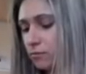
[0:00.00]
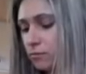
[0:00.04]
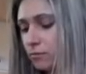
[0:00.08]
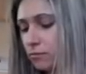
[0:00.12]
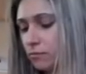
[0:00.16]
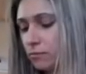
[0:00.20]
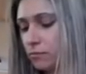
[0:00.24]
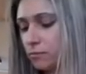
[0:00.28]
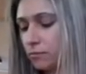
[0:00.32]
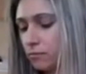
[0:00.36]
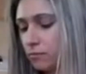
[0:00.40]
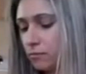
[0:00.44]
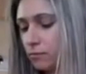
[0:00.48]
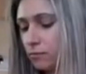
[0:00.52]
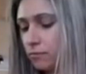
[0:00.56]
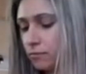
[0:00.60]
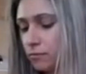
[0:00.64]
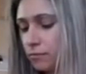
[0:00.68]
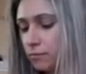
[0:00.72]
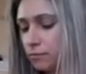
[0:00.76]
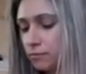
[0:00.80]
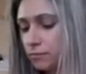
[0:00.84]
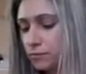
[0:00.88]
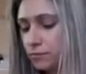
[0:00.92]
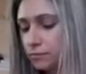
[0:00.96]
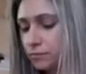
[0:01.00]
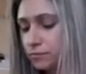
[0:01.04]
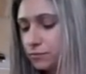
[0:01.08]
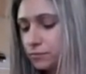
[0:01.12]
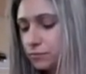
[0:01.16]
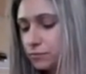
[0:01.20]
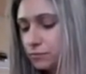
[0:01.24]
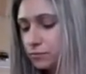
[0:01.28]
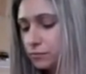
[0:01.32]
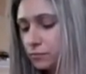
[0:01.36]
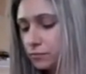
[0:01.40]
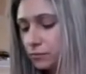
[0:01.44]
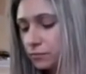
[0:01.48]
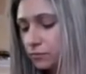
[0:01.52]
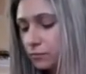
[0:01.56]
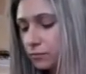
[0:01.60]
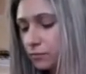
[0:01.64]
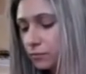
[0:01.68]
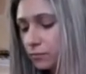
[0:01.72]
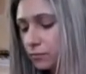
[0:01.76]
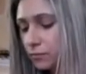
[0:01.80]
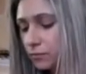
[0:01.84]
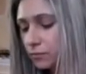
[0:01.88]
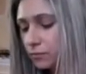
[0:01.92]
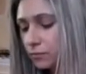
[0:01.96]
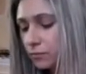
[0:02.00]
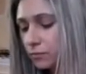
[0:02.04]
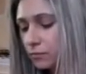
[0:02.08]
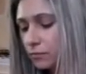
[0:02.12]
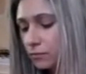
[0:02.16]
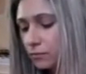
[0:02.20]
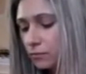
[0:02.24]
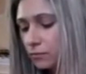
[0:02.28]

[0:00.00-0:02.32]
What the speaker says: This person isn't speaking.